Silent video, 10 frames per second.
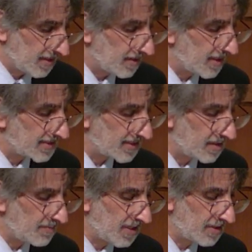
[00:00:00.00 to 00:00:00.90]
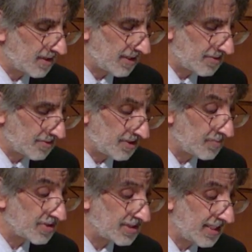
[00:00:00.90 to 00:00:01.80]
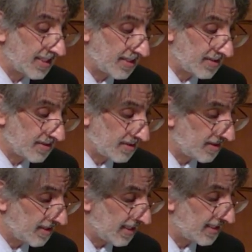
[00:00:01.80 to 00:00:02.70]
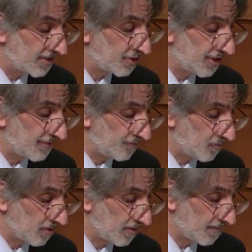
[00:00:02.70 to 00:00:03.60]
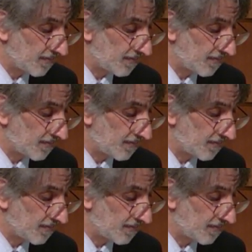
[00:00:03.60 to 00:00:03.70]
Less than a month later, he was dead at age 84.